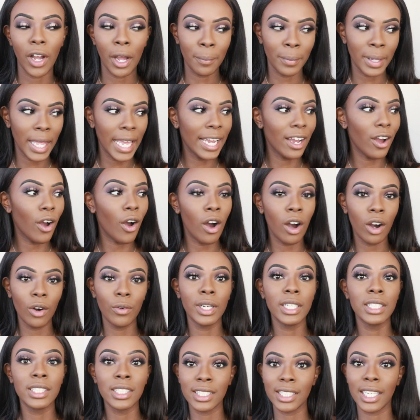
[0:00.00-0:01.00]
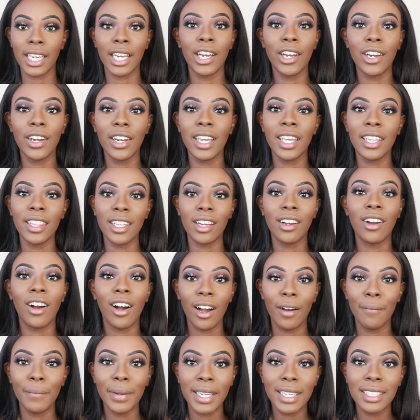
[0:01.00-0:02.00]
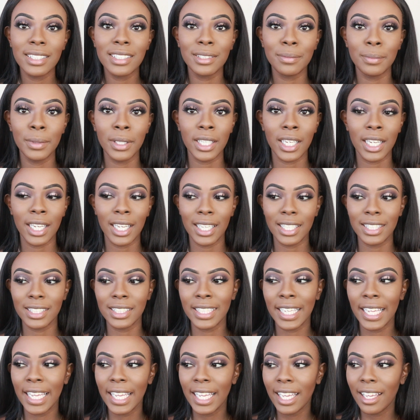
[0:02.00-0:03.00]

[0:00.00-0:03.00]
I'm like always there in the comments because